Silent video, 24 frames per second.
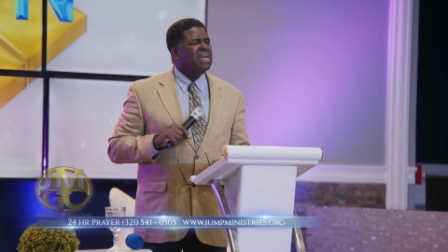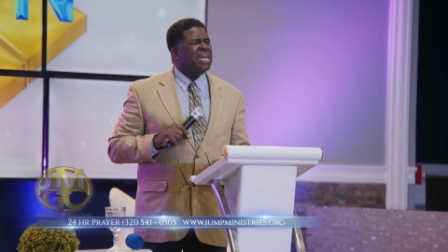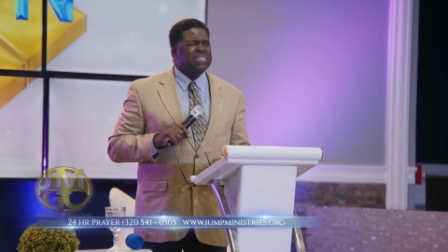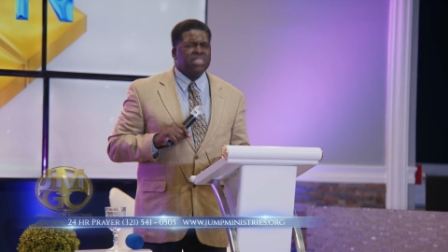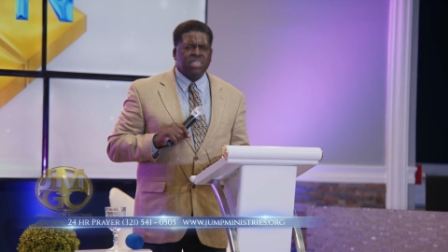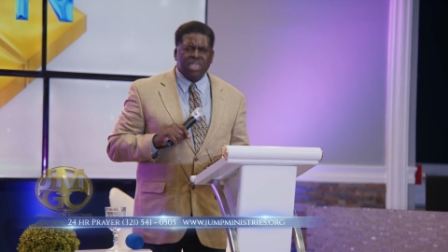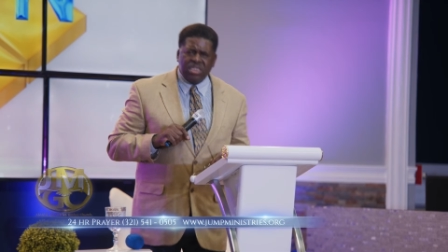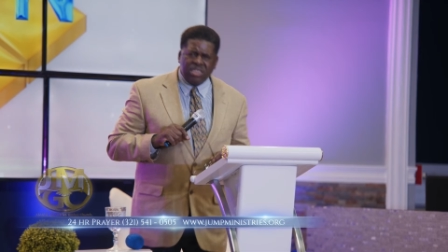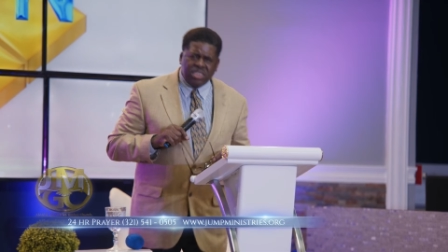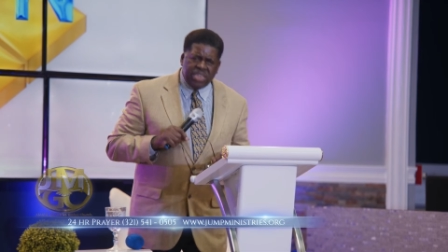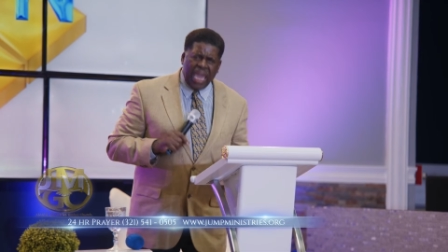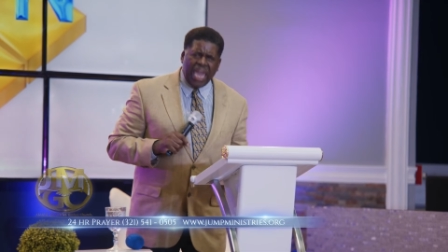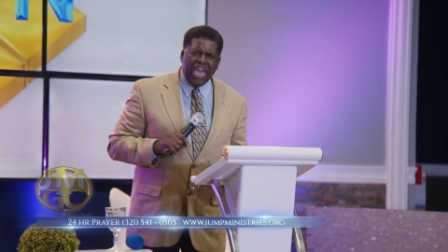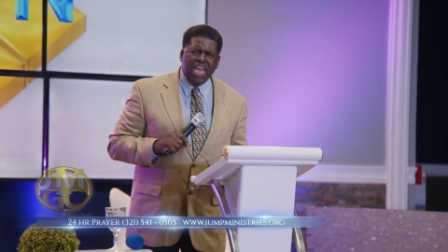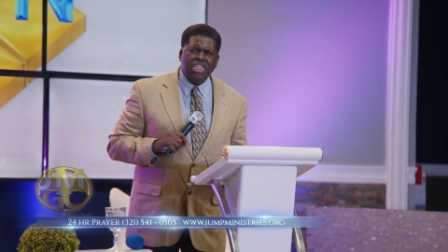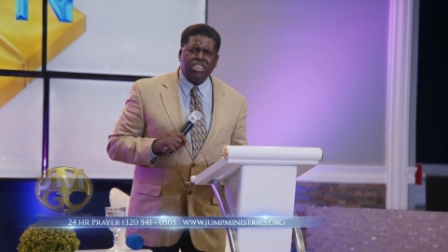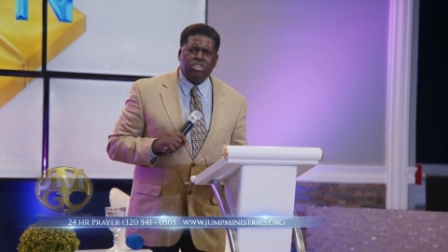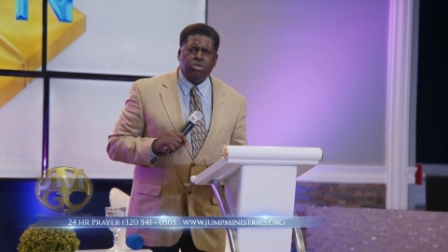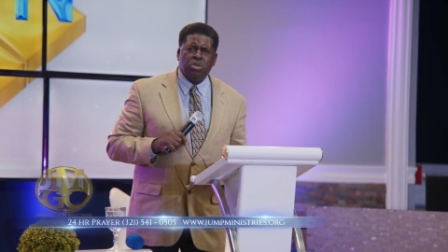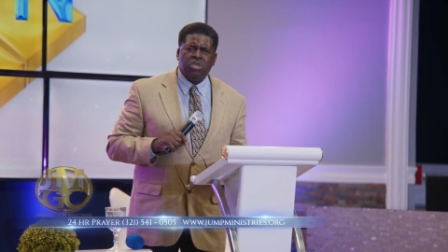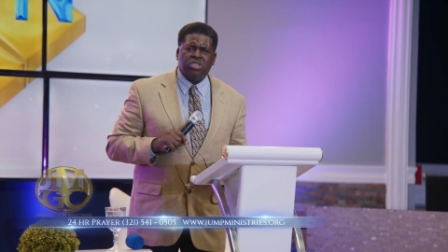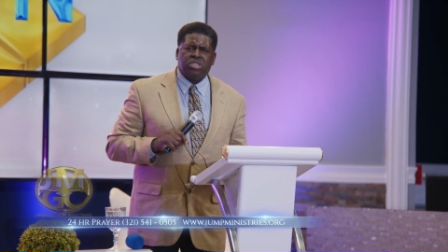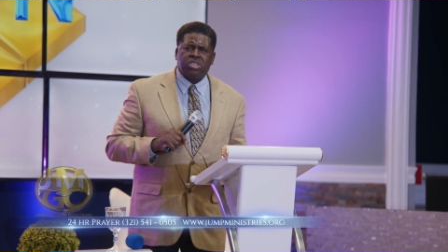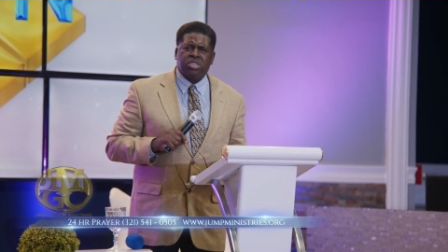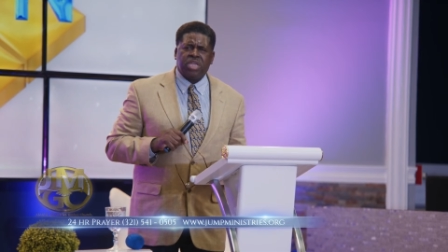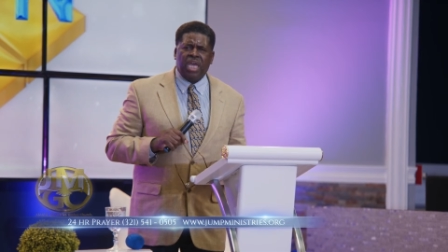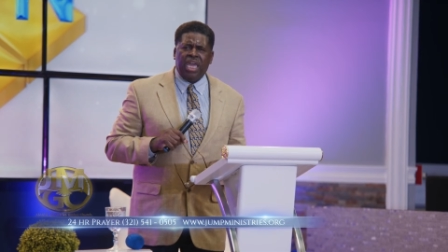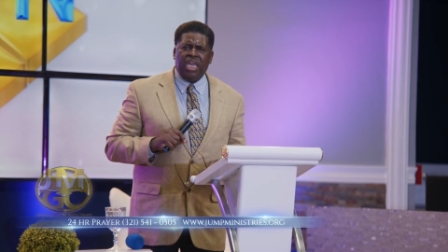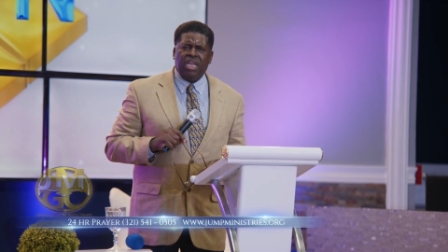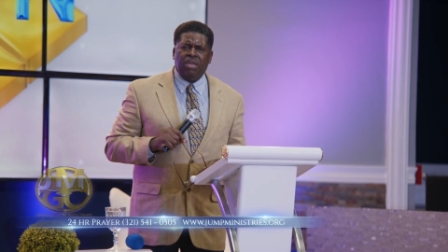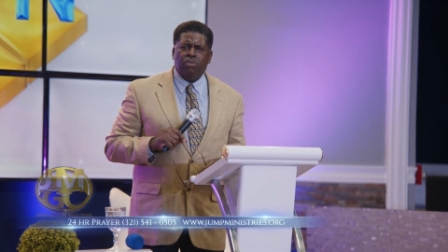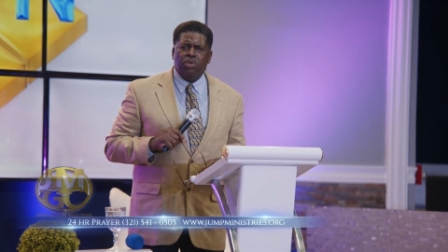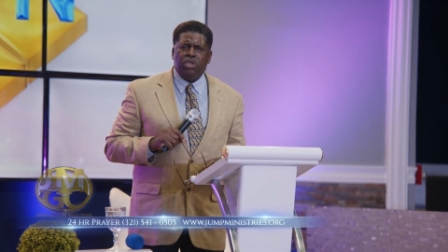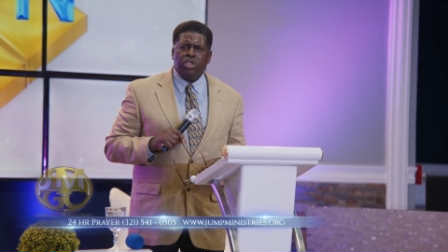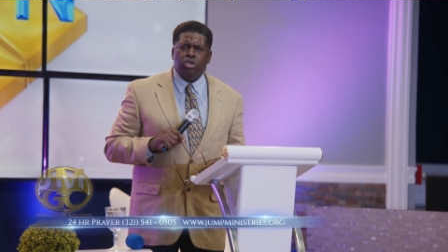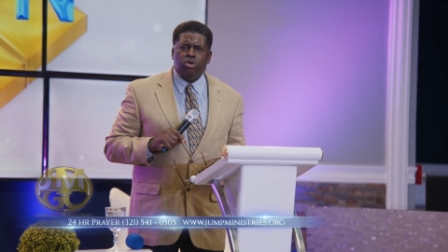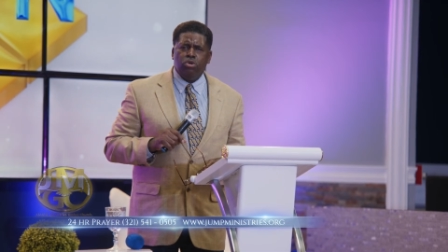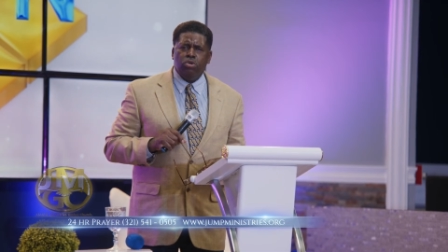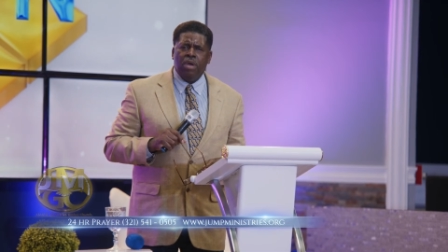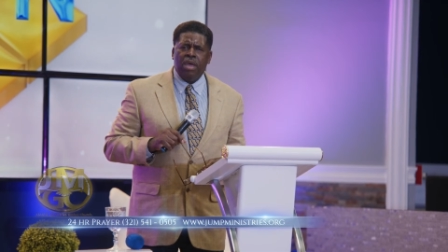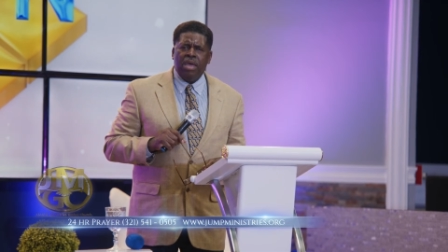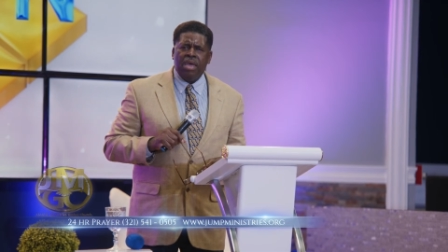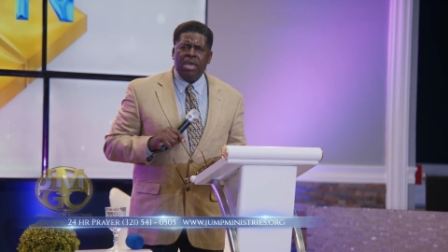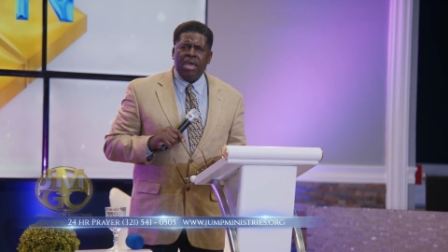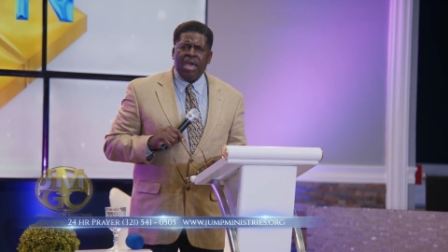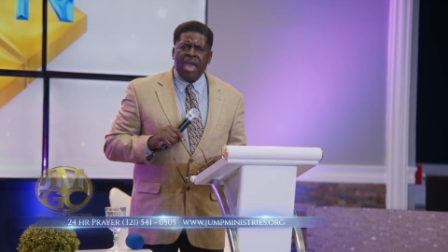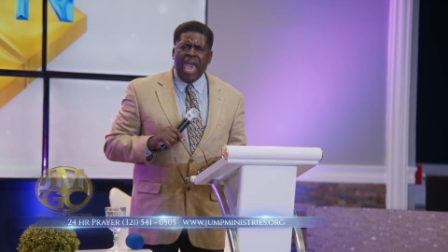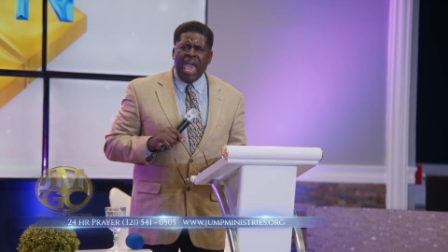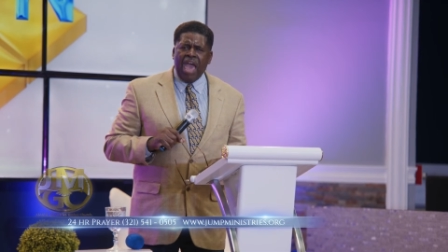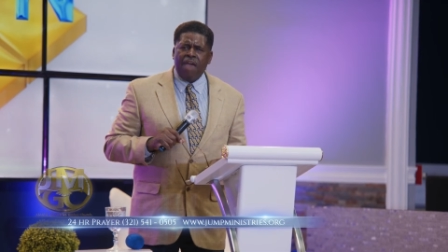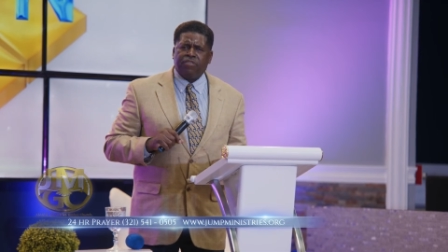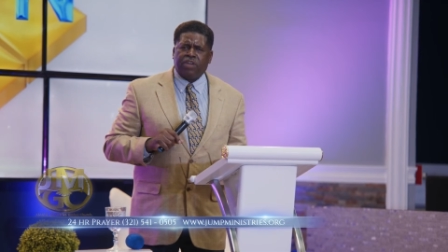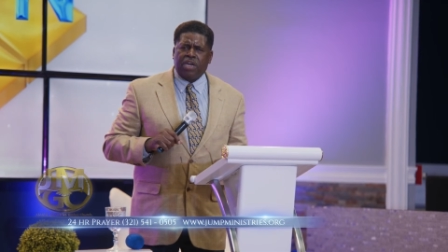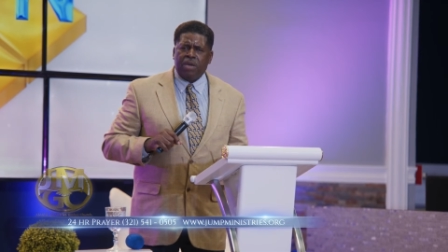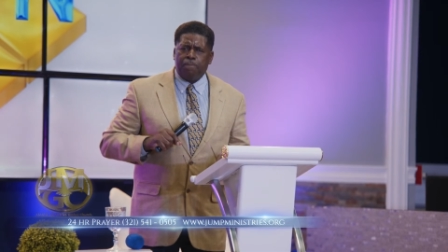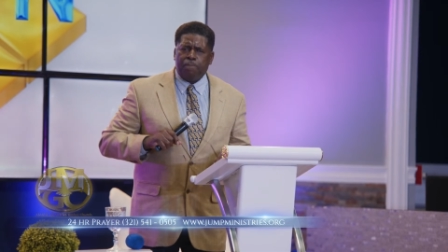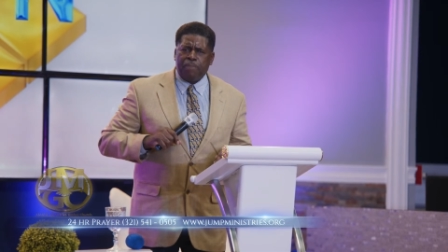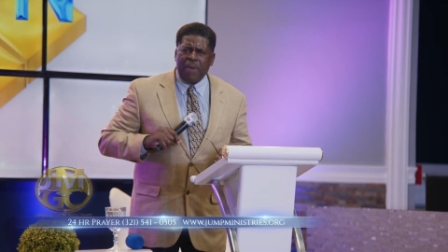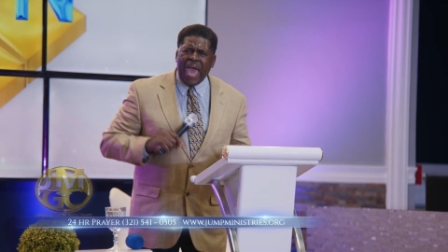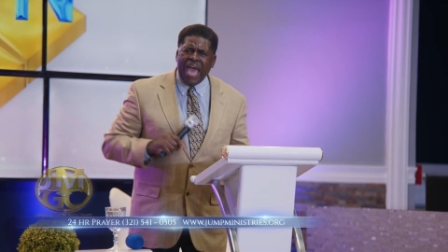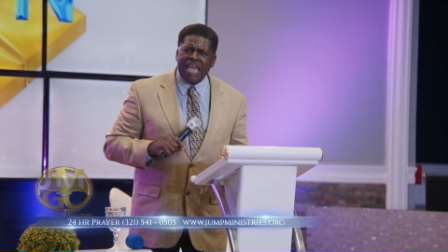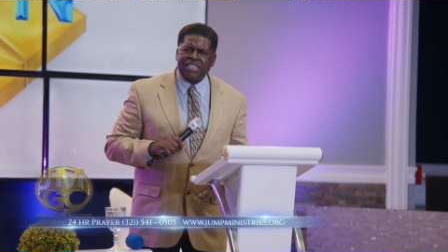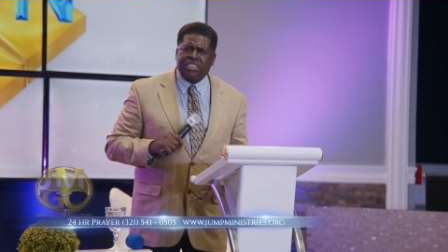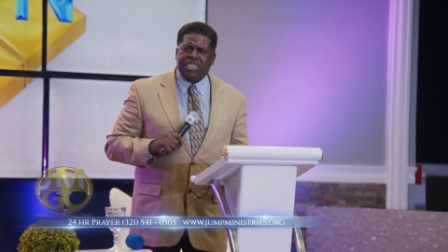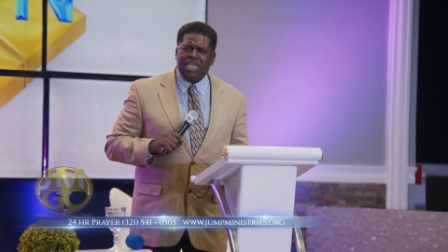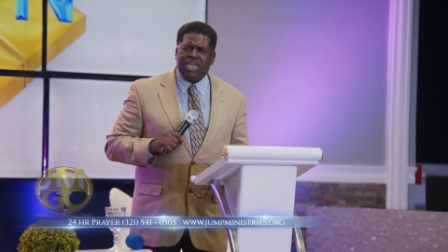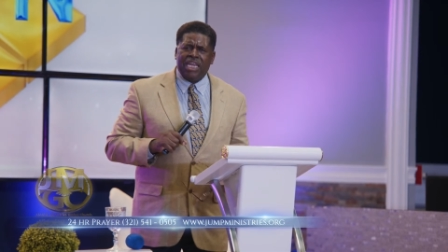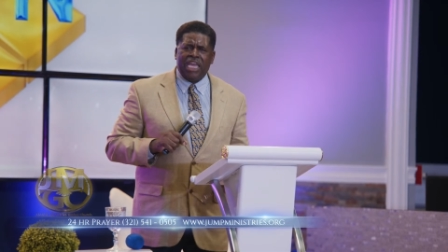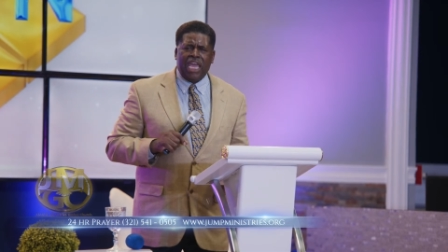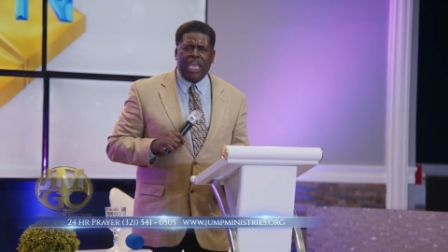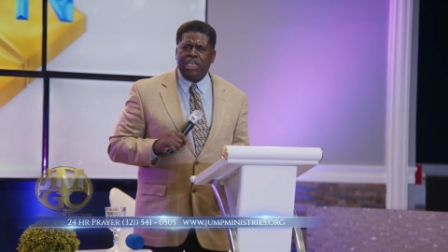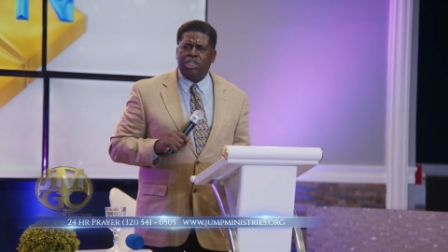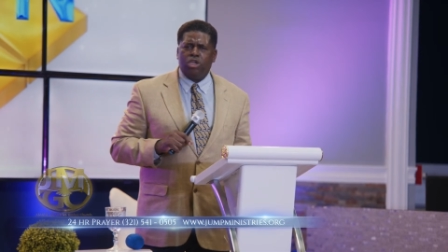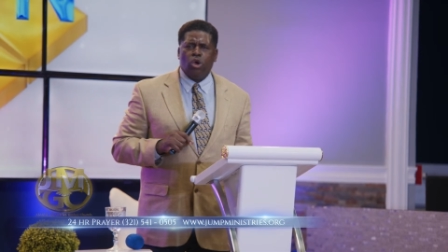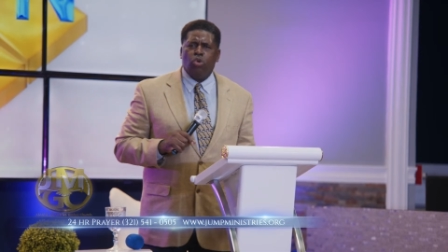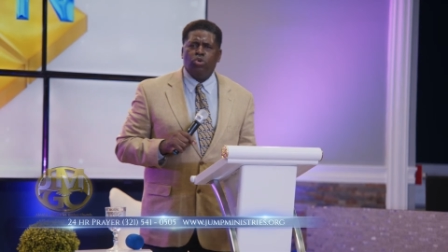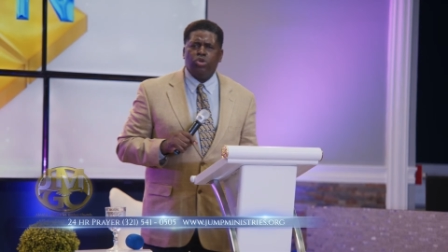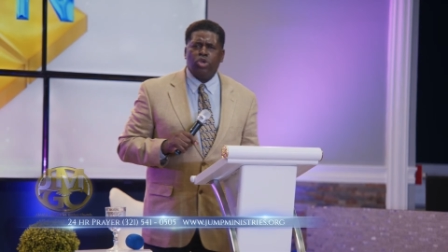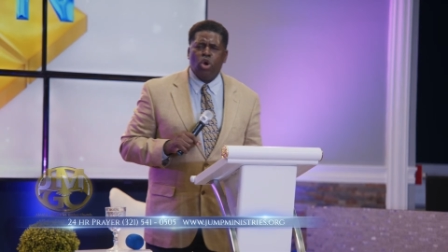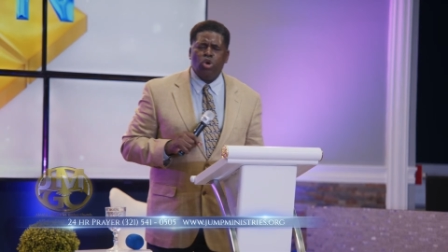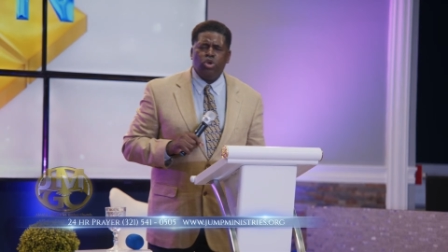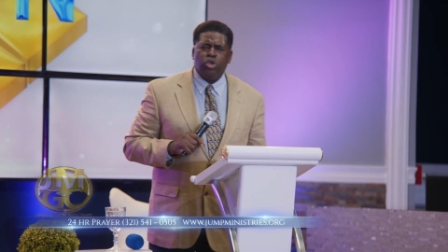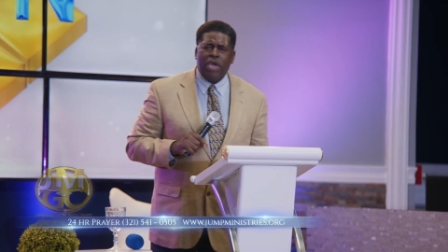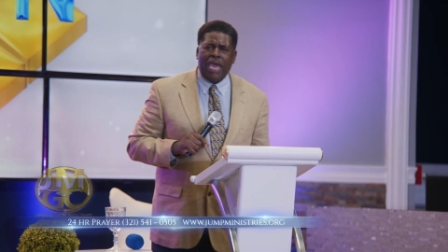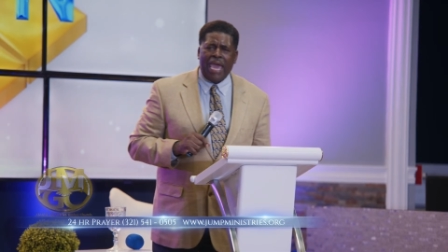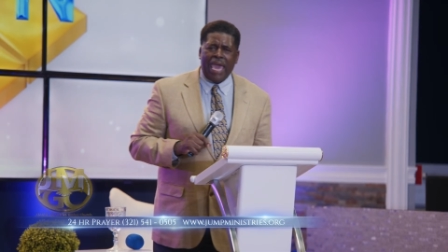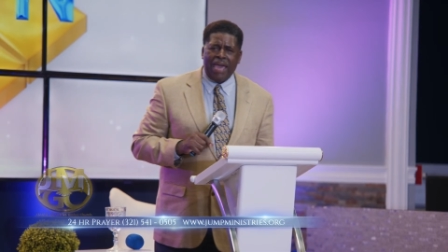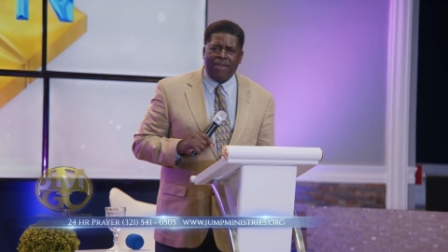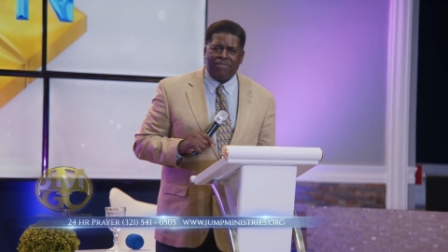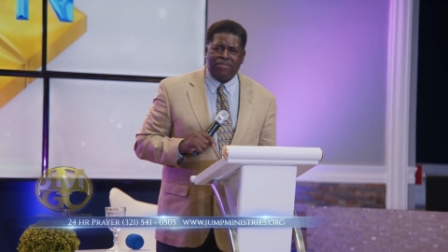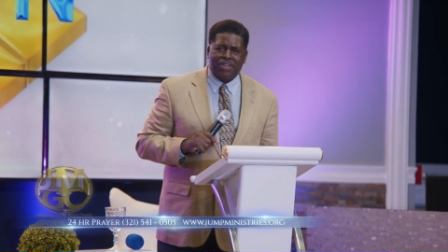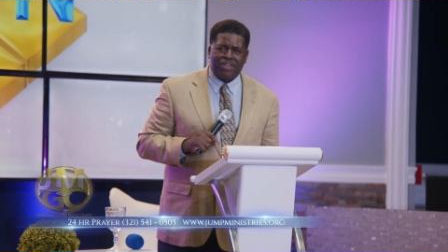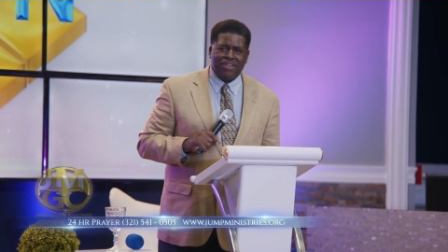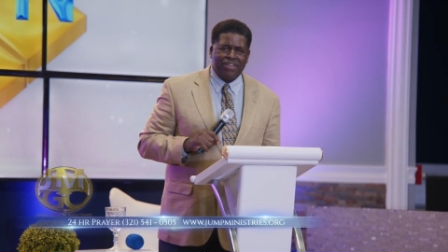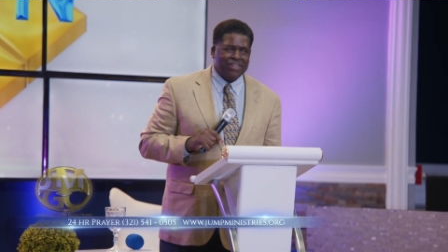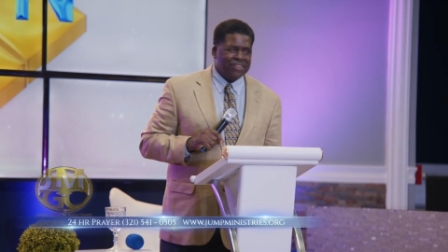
It's a dangerous thing when you have capacity and don't know you have it.